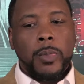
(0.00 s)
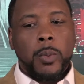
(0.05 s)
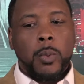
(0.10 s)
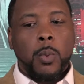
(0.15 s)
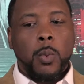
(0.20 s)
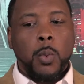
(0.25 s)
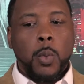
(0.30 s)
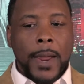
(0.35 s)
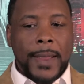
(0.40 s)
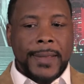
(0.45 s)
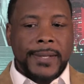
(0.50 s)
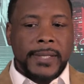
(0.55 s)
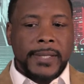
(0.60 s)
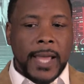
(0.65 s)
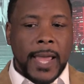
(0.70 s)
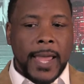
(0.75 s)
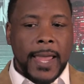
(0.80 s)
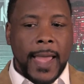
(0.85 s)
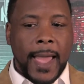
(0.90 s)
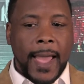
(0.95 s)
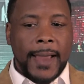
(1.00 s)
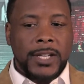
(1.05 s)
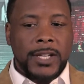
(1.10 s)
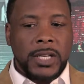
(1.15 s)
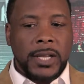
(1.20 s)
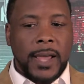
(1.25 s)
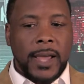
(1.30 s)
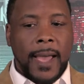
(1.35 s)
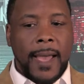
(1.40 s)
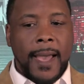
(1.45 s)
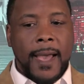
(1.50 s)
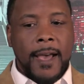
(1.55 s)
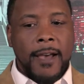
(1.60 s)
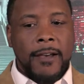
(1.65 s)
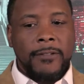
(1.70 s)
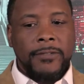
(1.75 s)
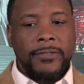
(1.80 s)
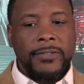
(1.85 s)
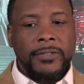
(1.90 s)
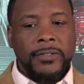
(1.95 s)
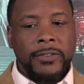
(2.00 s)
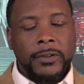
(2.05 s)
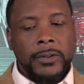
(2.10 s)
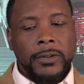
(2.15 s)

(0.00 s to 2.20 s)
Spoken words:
once they actually have